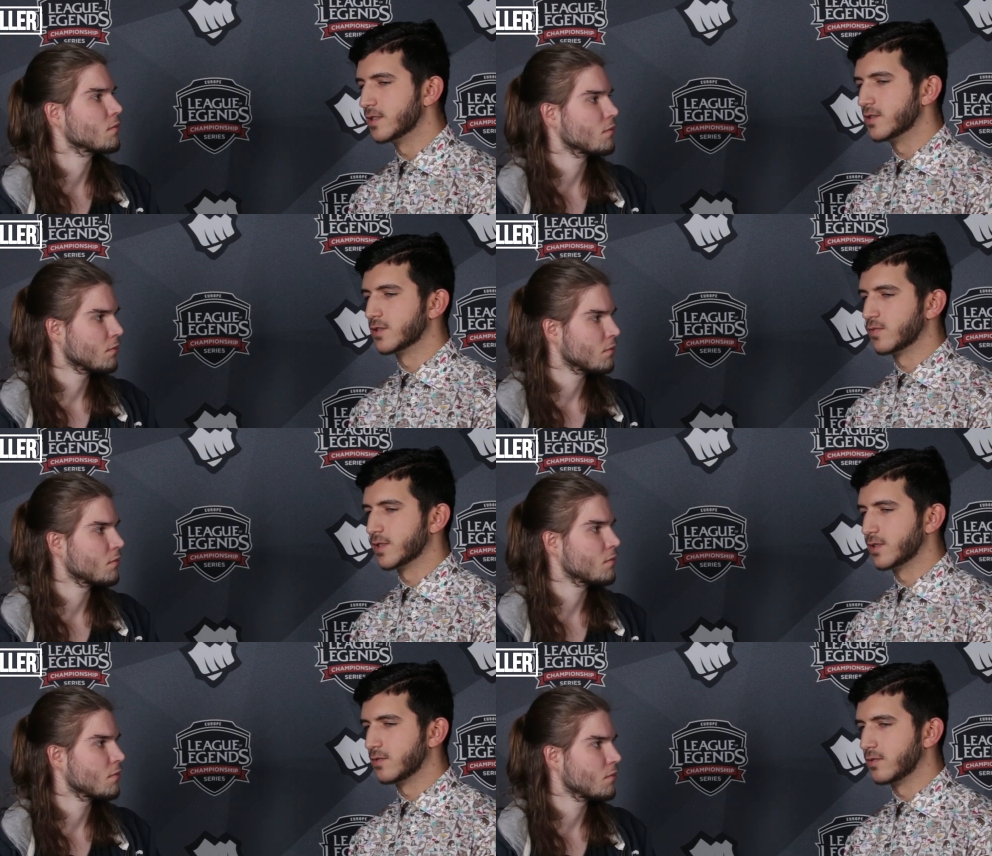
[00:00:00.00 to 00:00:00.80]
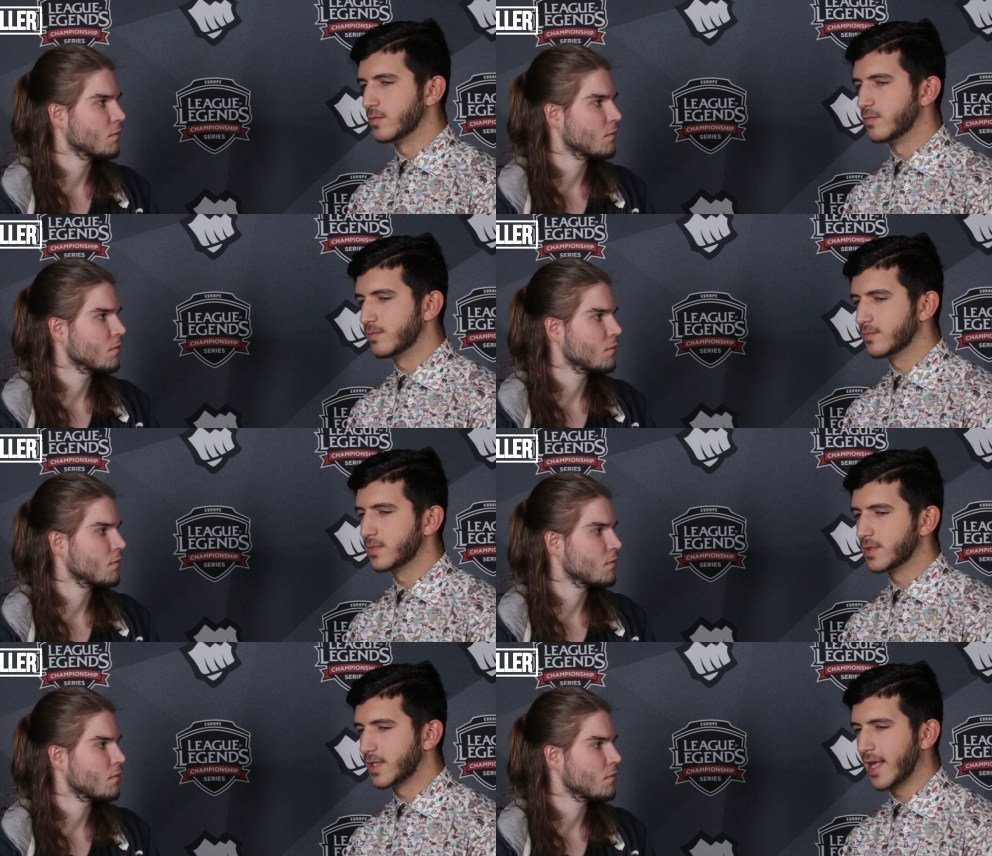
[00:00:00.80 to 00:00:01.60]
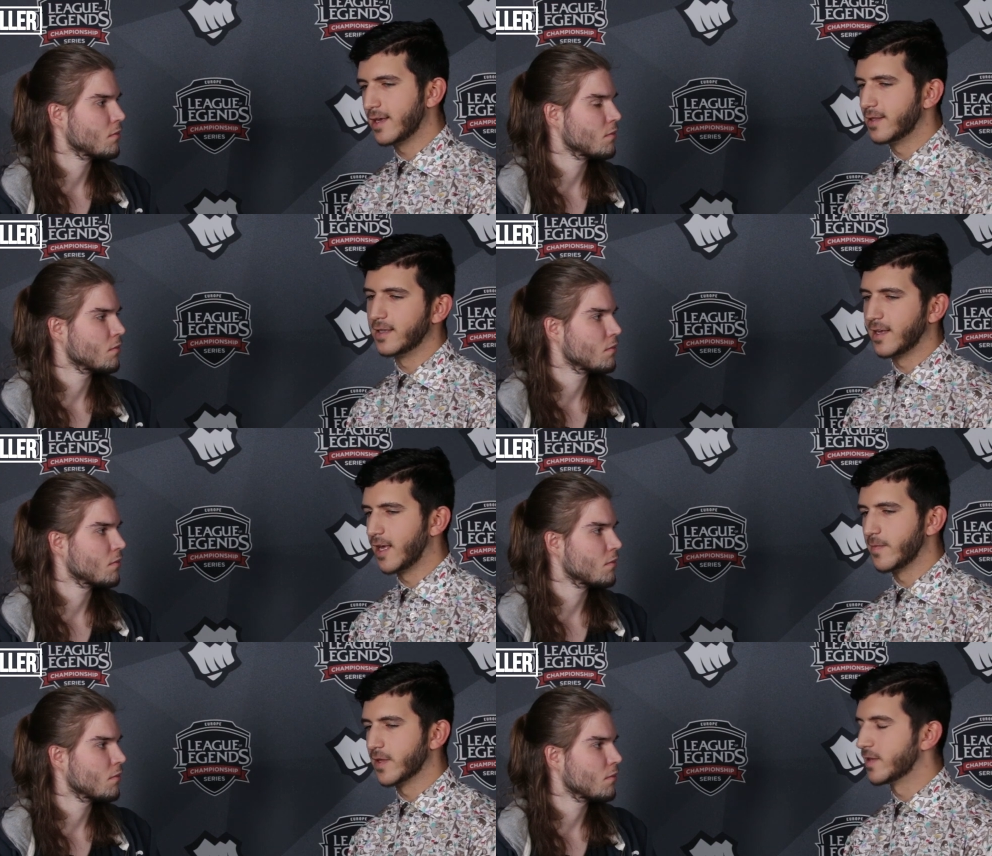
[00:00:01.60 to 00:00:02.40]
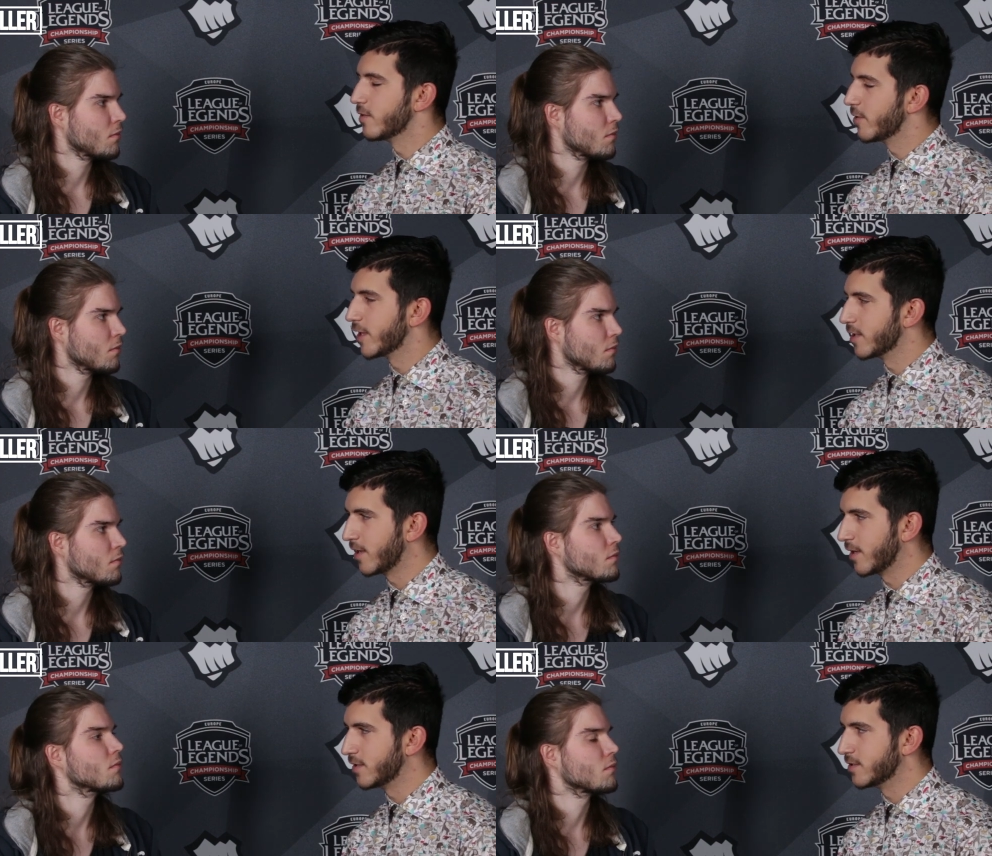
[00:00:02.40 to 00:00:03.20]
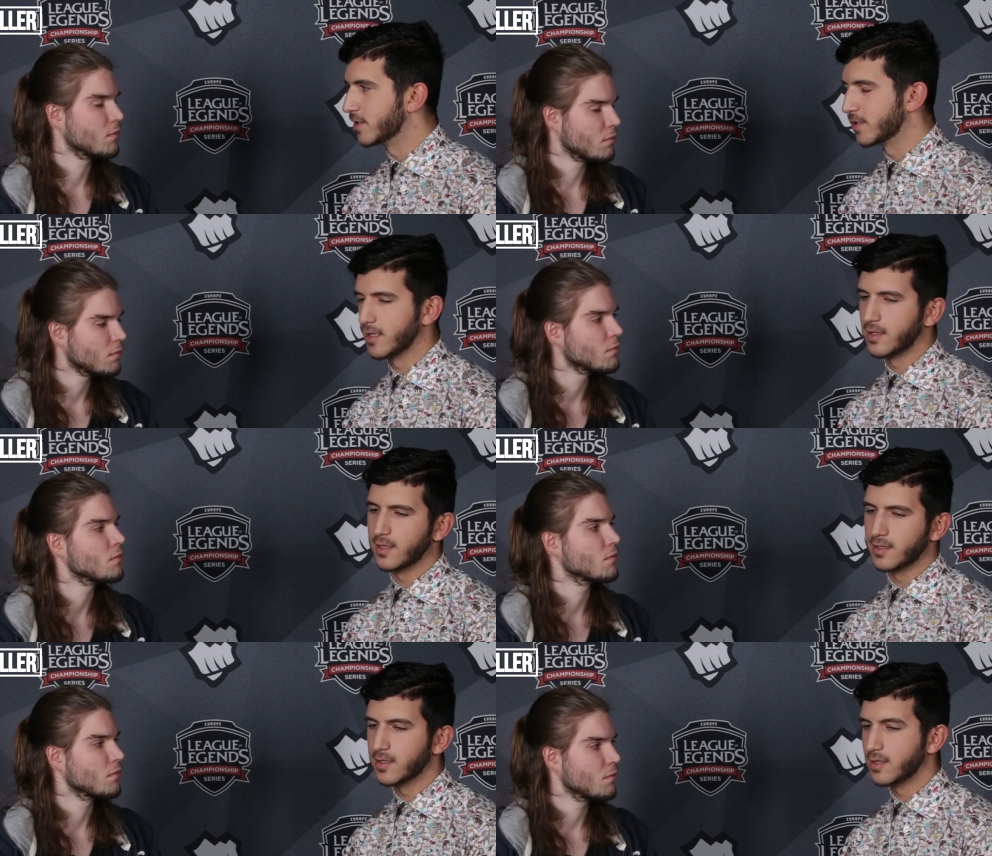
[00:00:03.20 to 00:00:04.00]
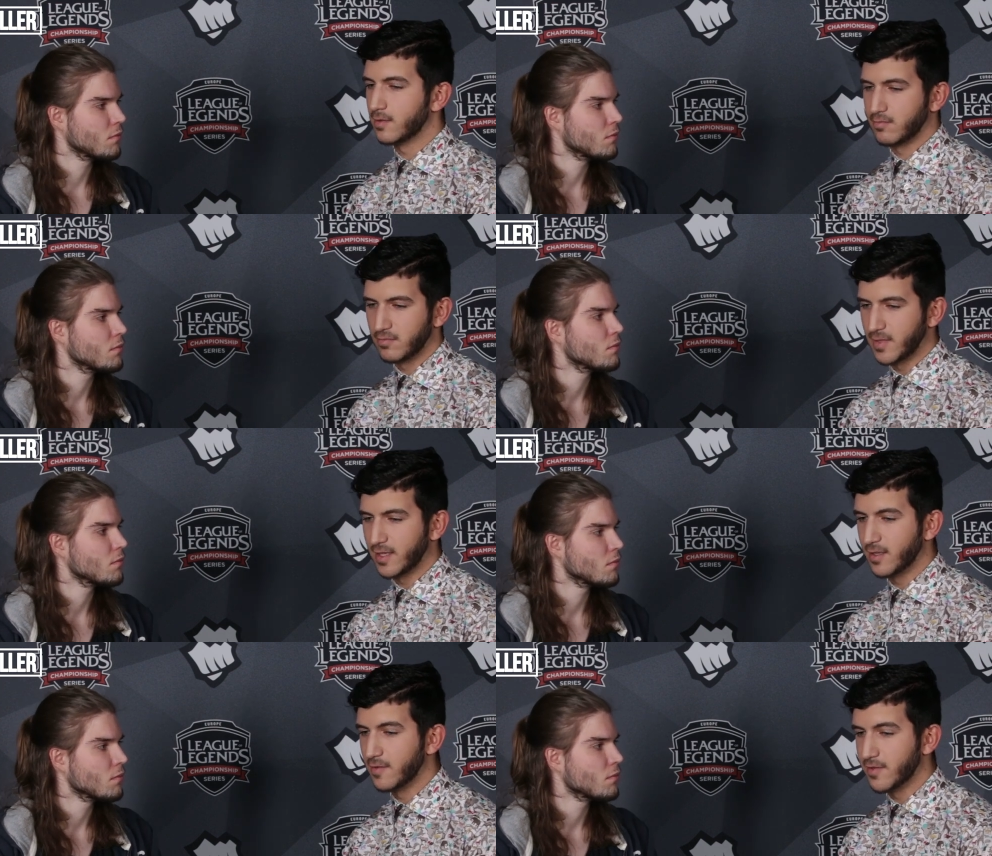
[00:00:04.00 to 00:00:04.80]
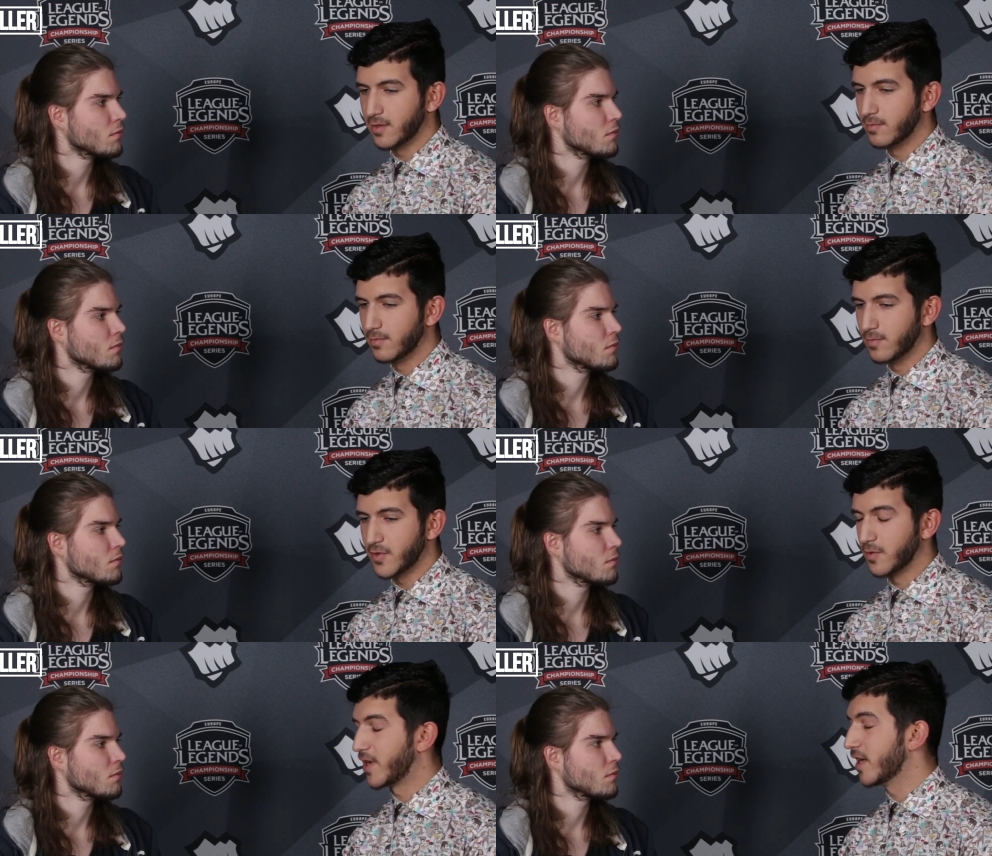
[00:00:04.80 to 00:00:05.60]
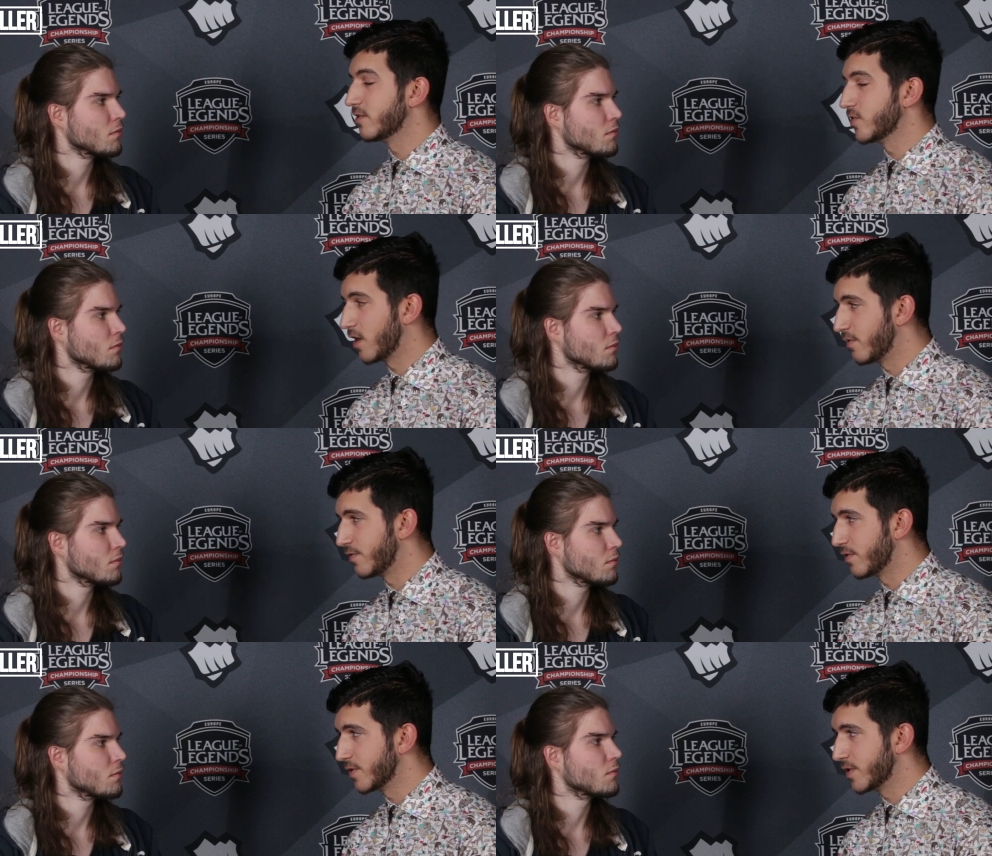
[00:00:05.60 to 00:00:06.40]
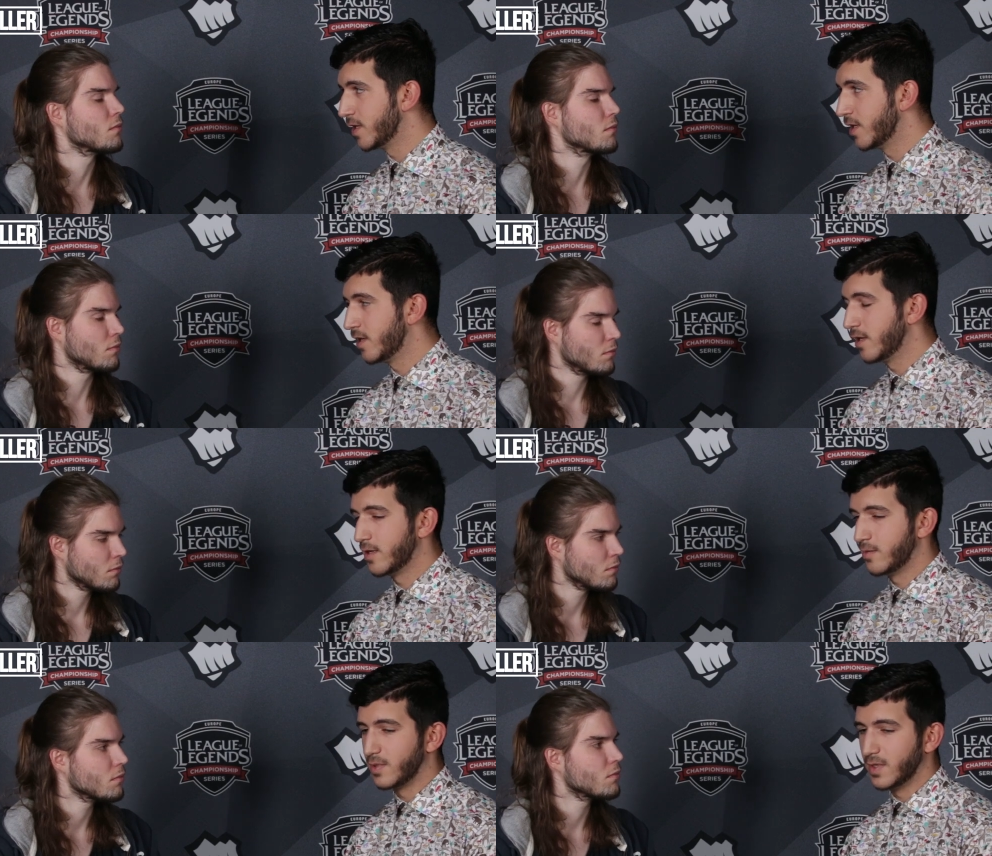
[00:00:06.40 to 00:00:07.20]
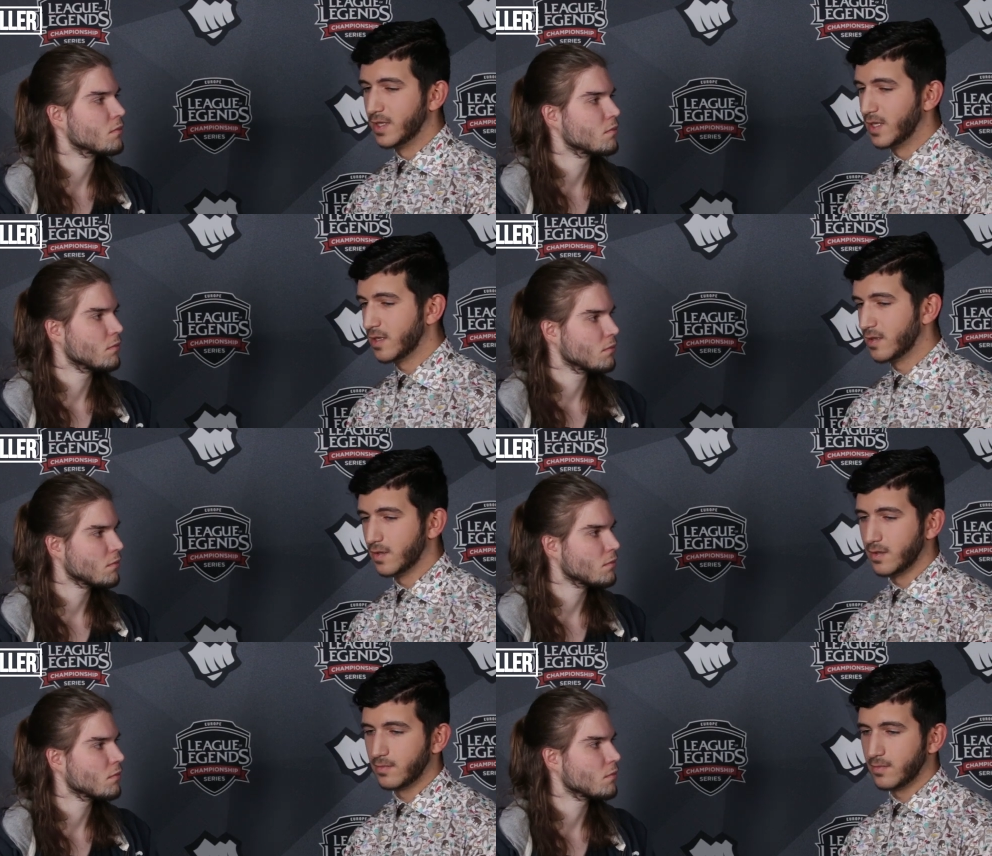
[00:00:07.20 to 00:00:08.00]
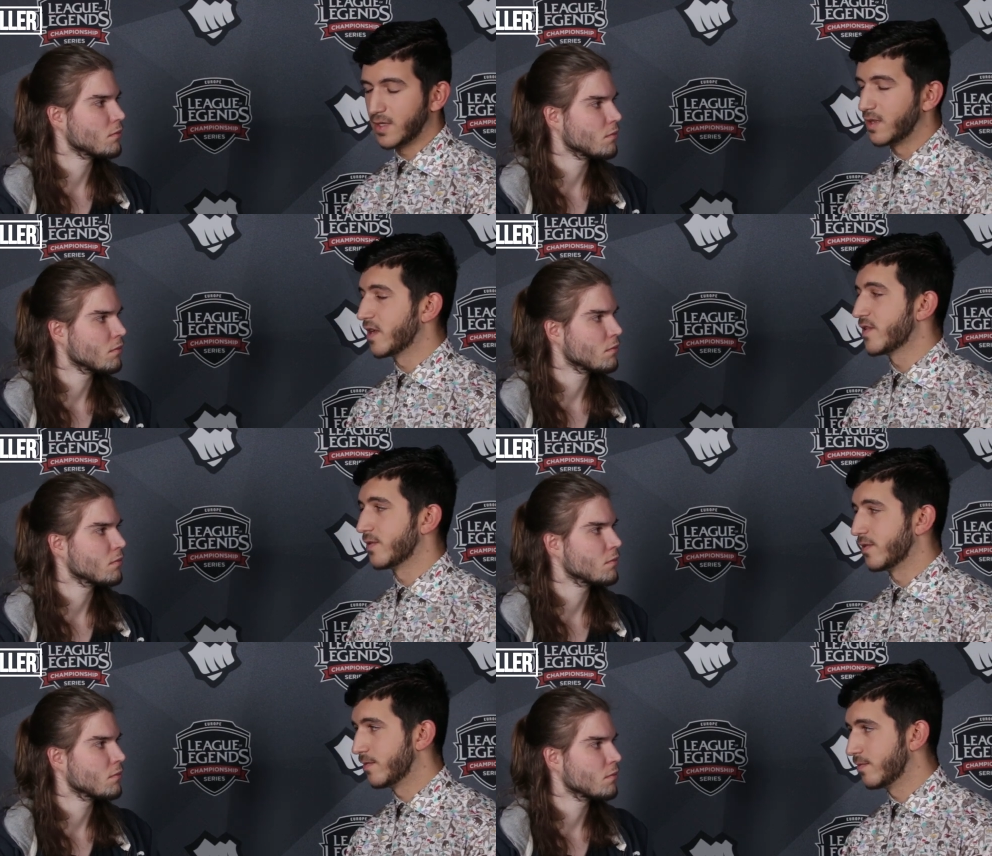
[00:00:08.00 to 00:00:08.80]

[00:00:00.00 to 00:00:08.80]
Speaker 1: They just want to take the name that they recognize, and they think that that gives them some kind of comfort. Mm -hmm. But in the end, it doesn't.